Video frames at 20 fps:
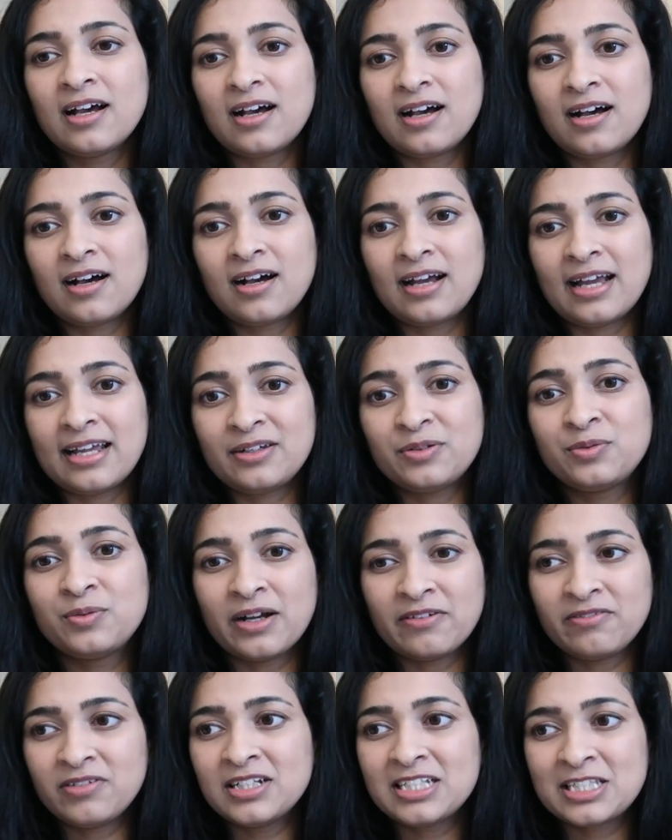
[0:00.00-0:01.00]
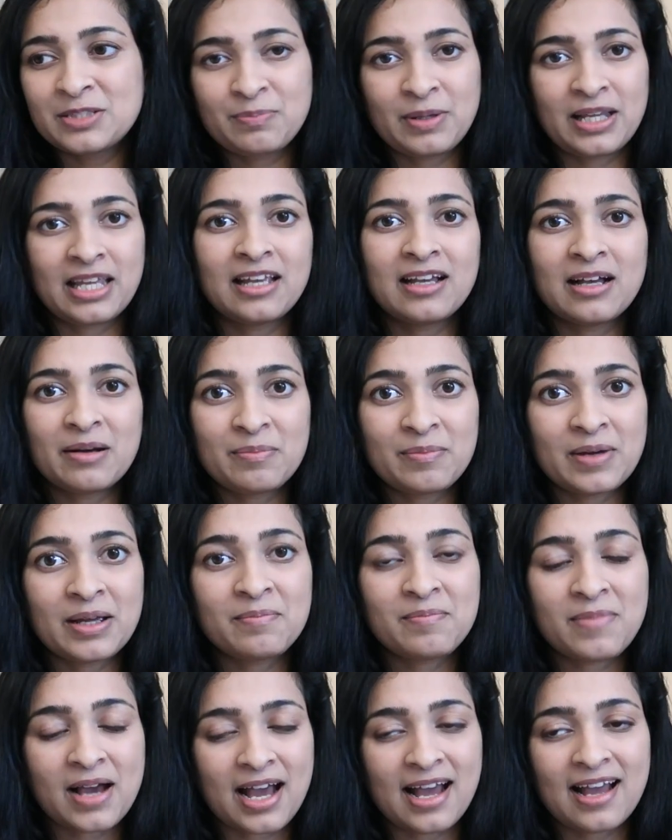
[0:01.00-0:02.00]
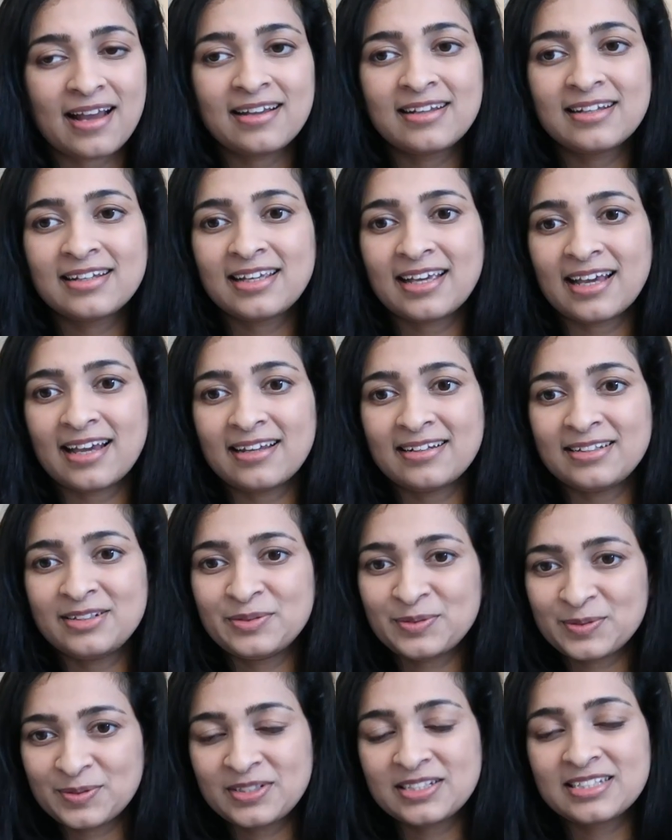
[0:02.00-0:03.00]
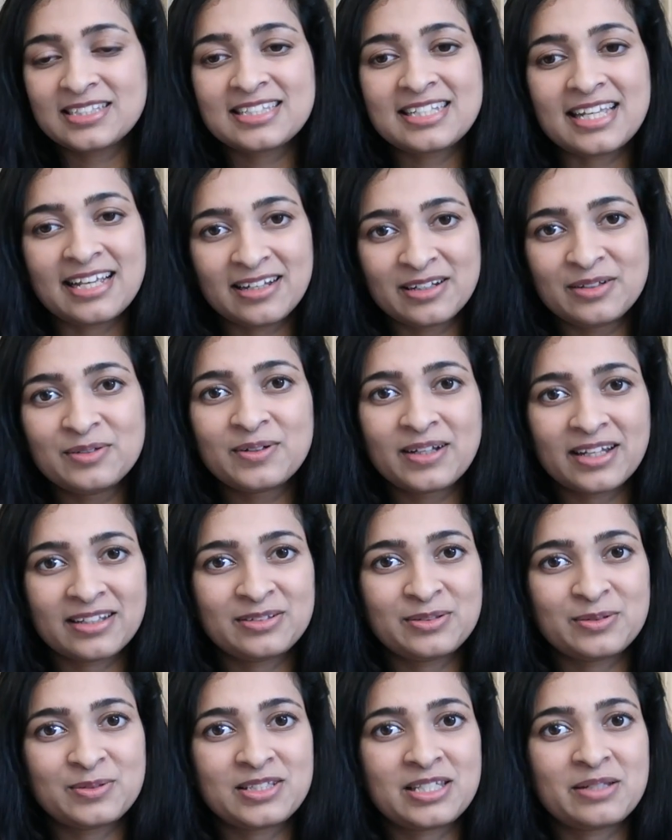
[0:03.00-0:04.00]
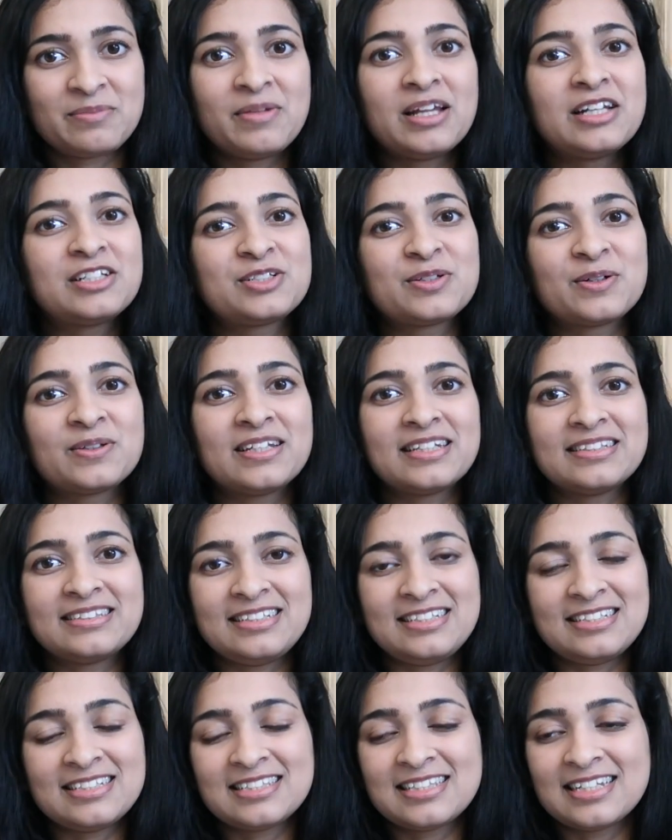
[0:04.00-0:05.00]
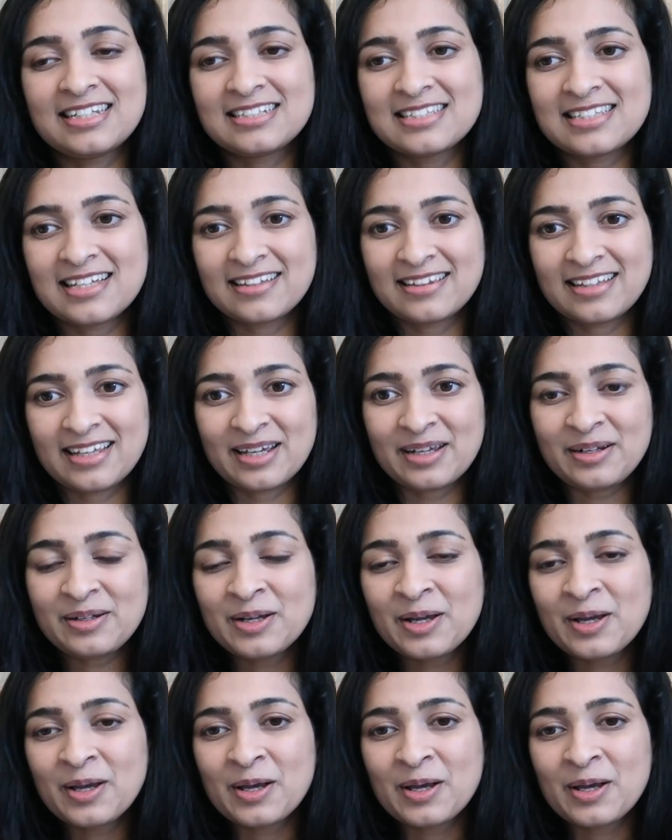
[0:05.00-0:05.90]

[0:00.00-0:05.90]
and whoever is picking up my bag can, you know, just take a look at those and make sure that these things are there,